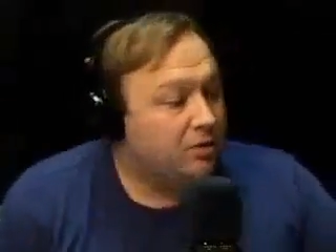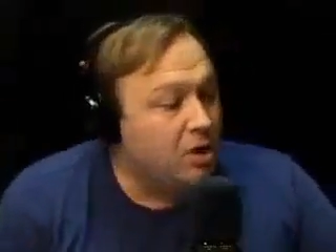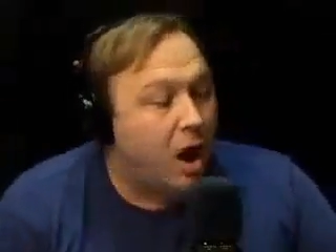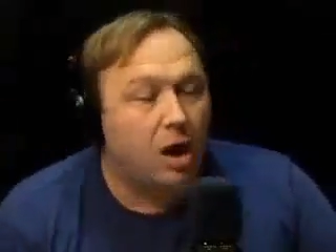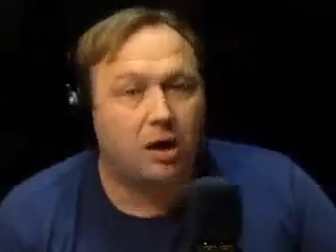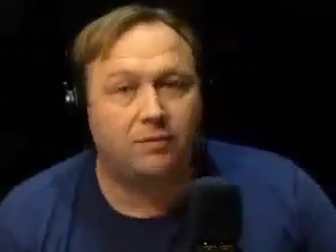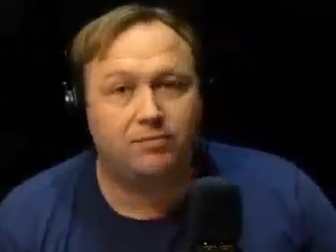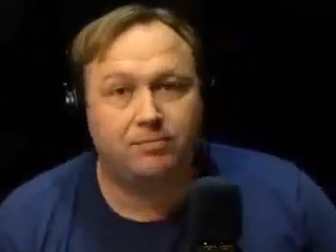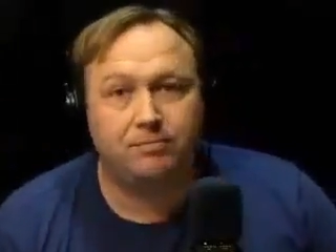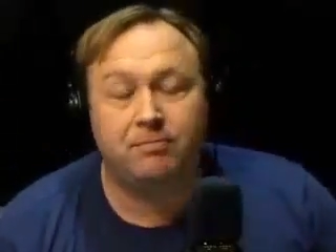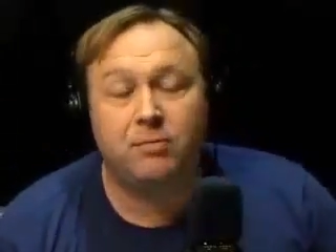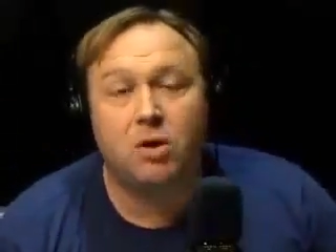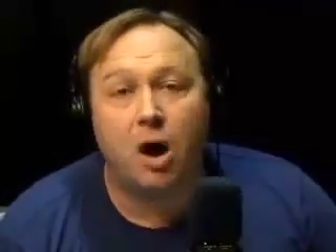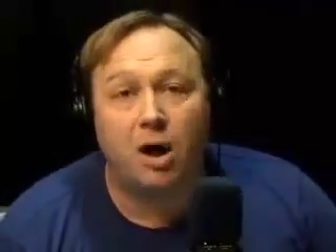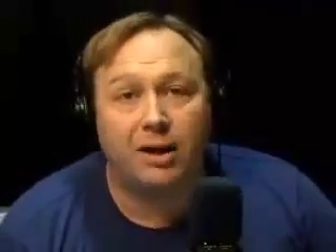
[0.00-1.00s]
Talk of
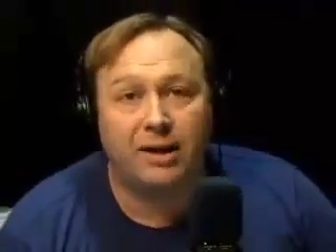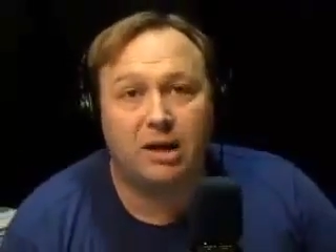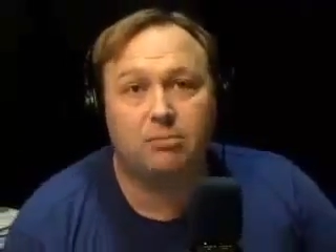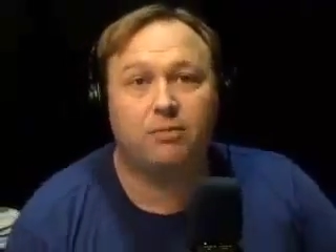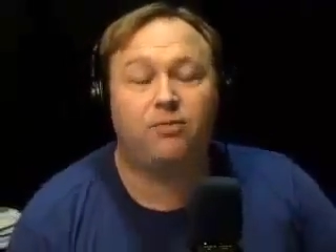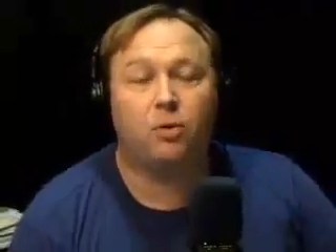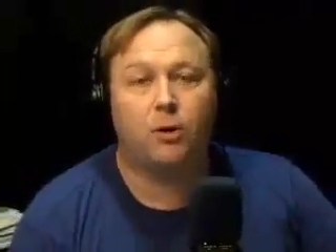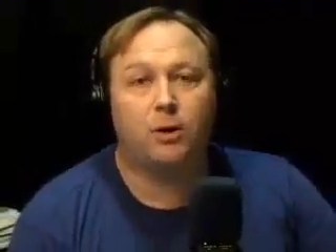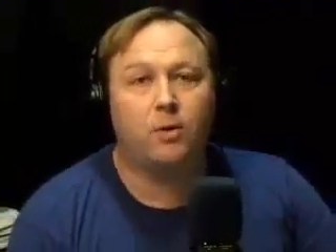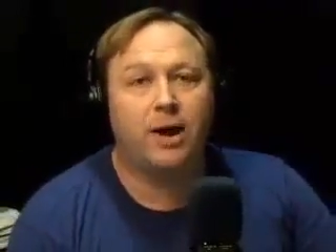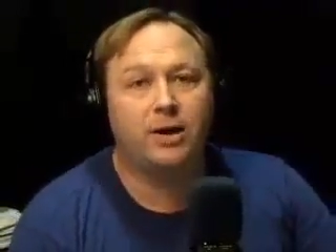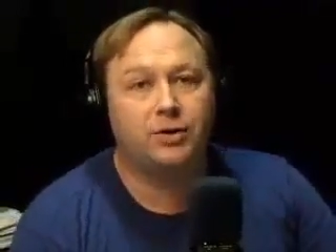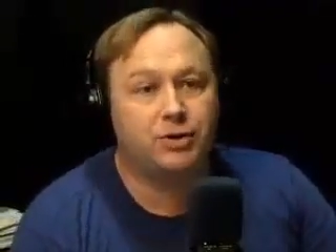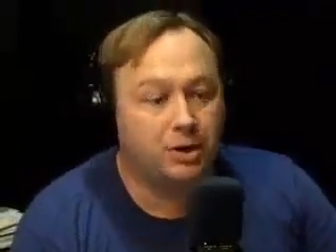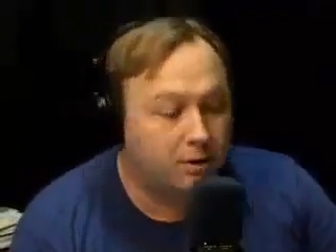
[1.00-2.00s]
calling him before a
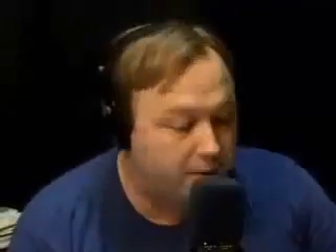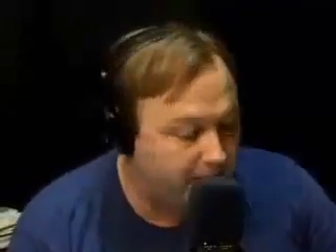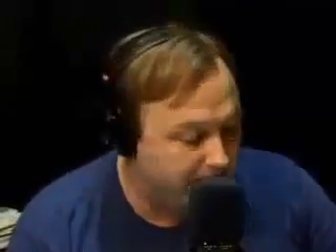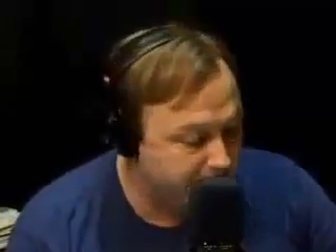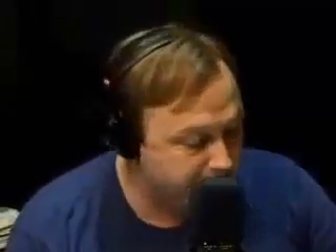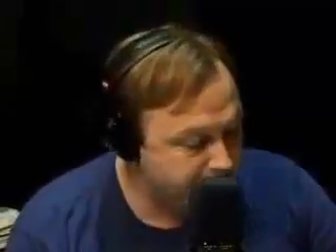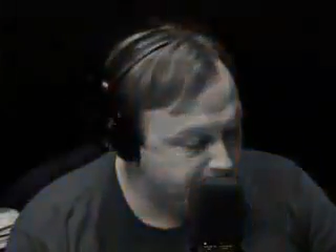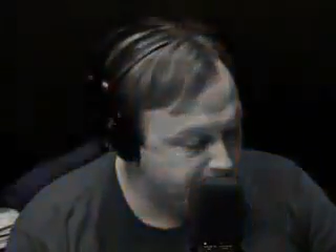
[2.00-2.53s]
grand jury.